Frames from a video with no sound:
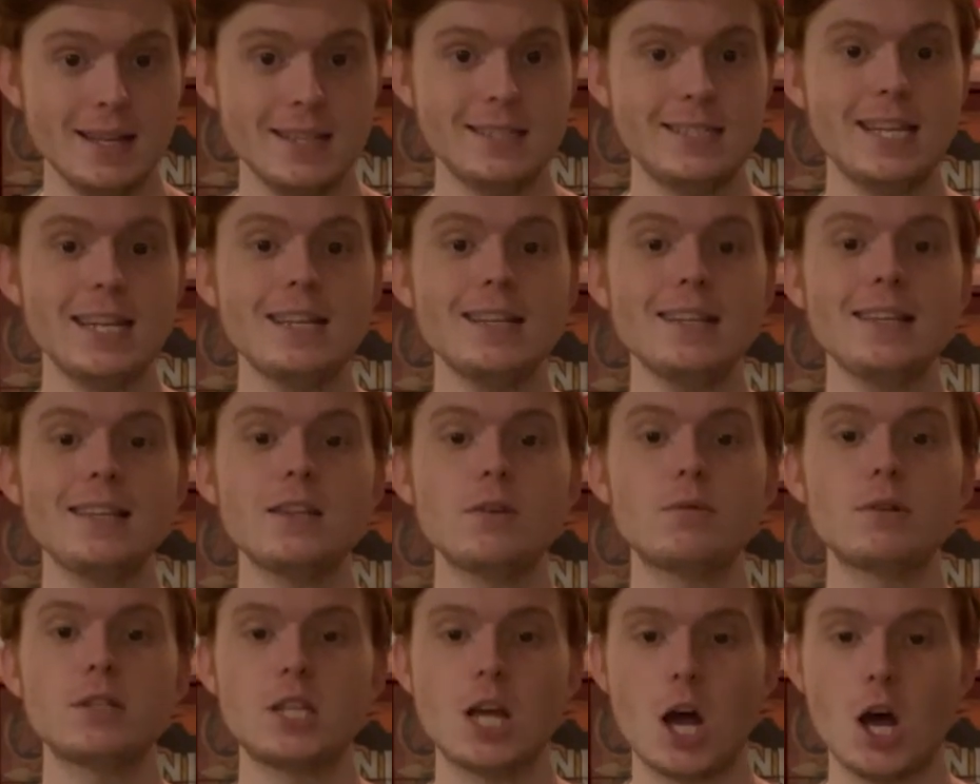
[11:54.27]
signaling the
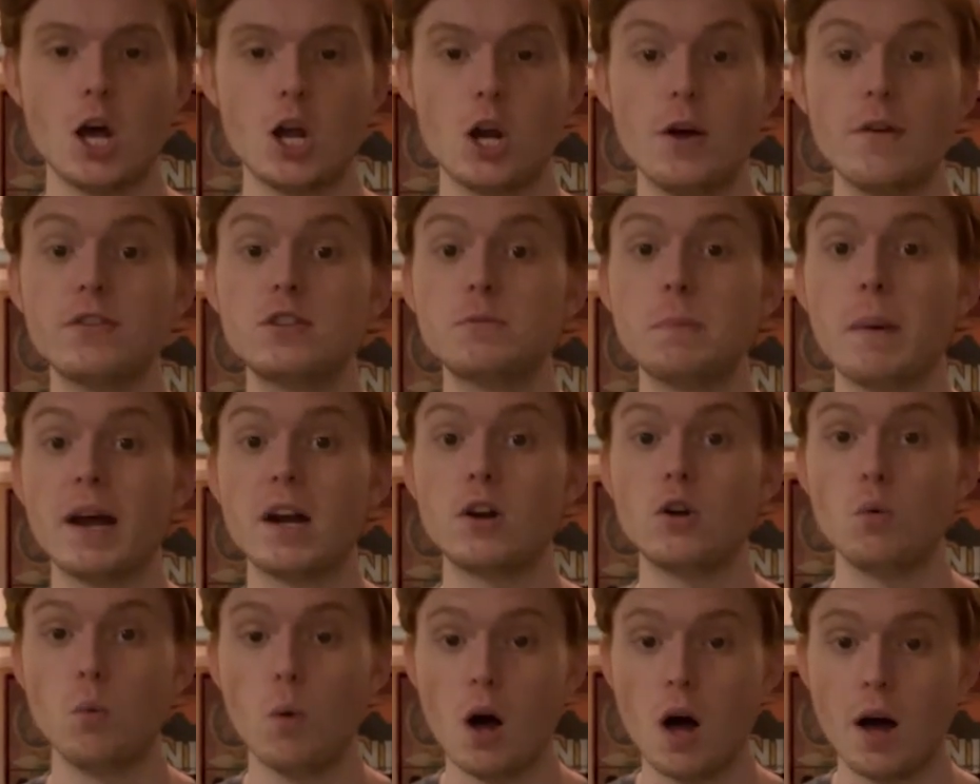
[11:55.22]
return of
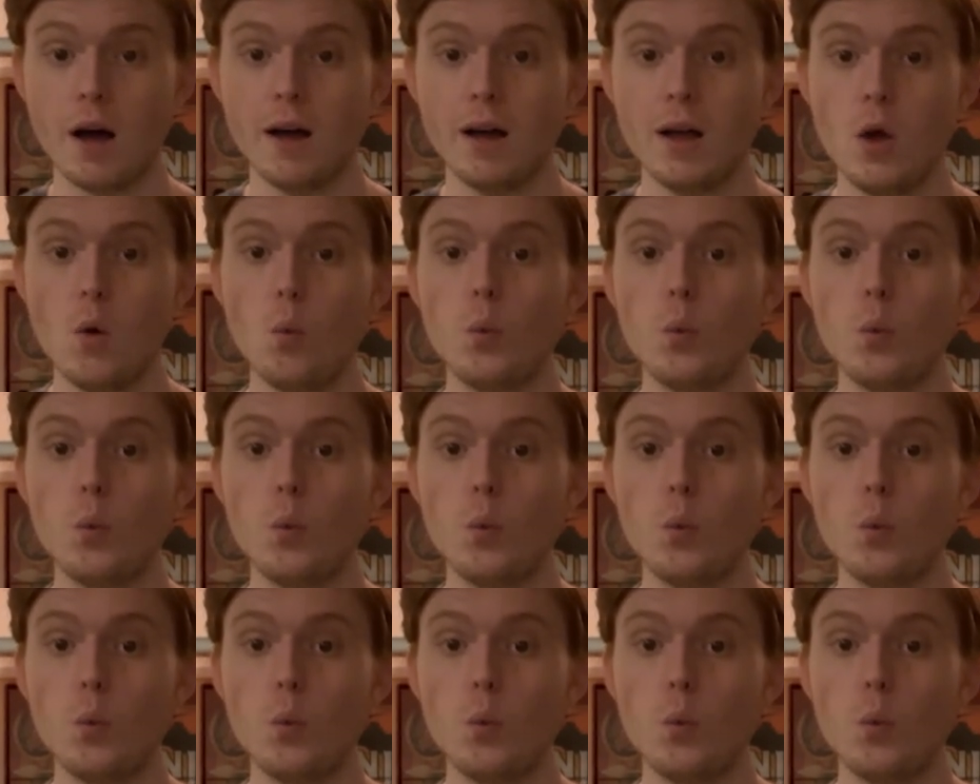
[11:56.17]
Spider-Noir,